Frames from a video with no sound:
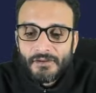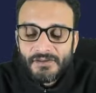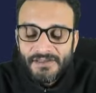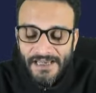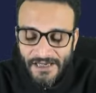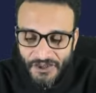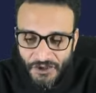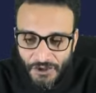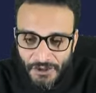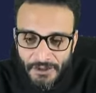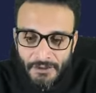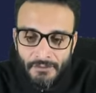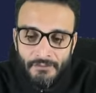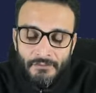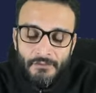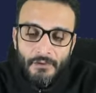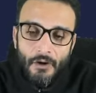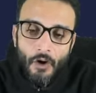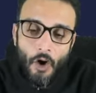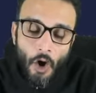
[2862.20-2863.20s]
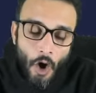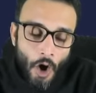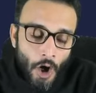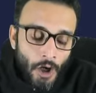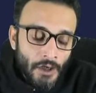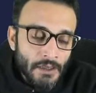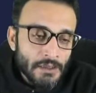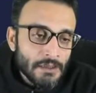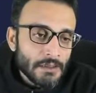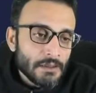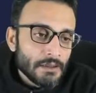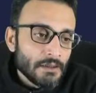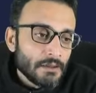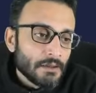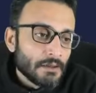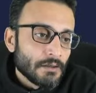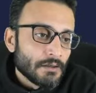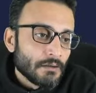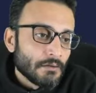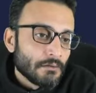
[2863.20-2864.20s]
session on
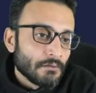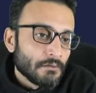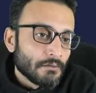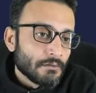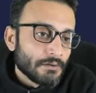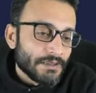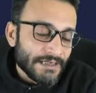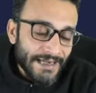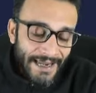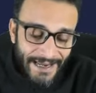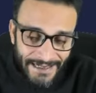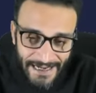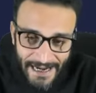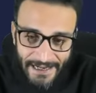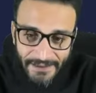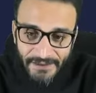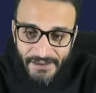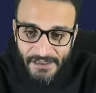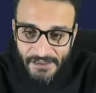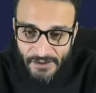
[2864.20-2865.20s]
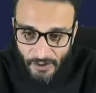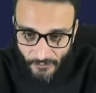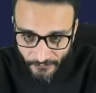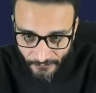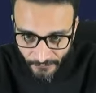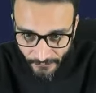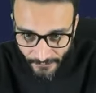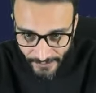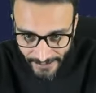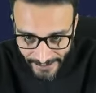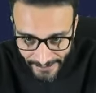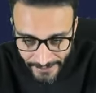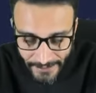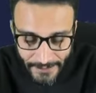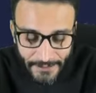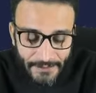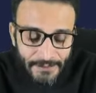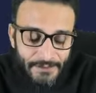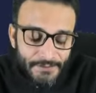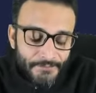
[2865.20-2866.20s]
the analysis of
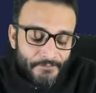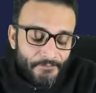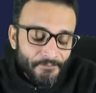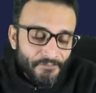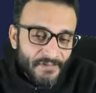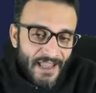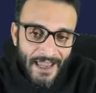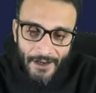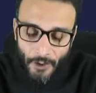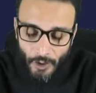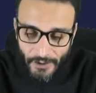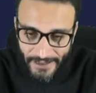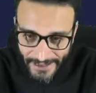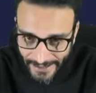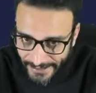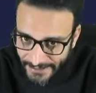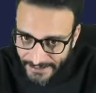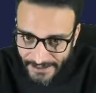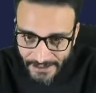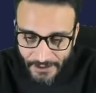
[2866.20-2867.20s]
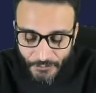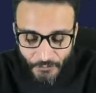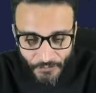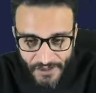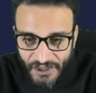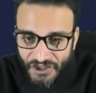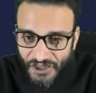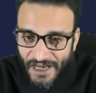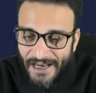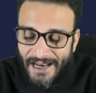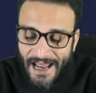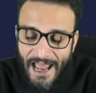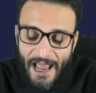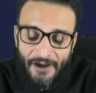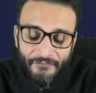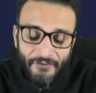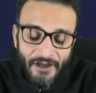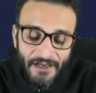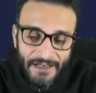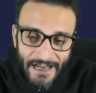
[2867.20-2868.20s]
AILET. And on 18th, we shall
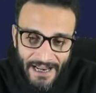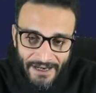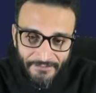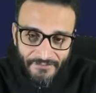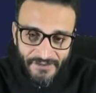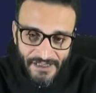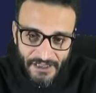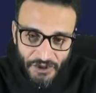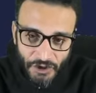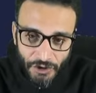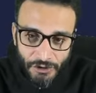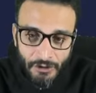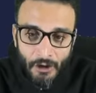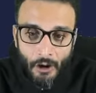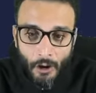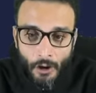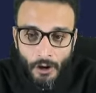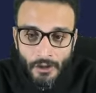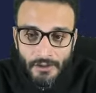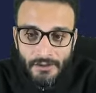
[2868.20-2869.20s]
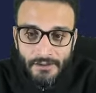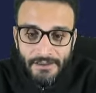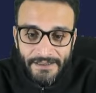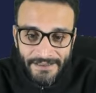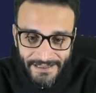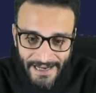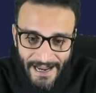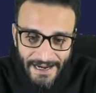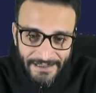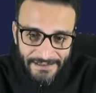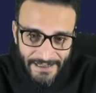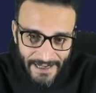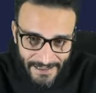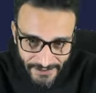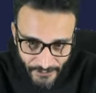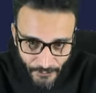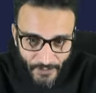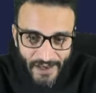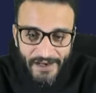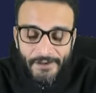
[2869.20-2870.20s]
have a live session on CLAT
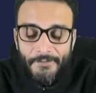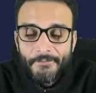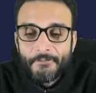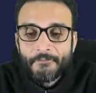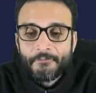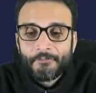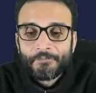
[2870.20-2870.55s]
as well.